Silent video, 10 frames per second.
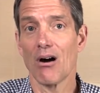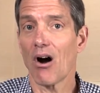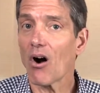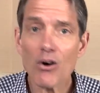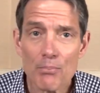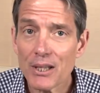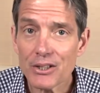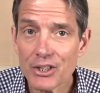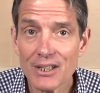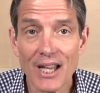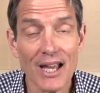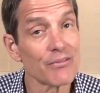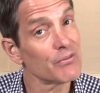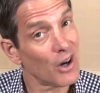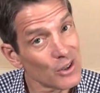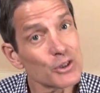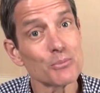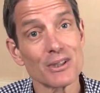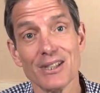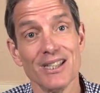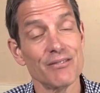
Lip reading: our opinion and ultimately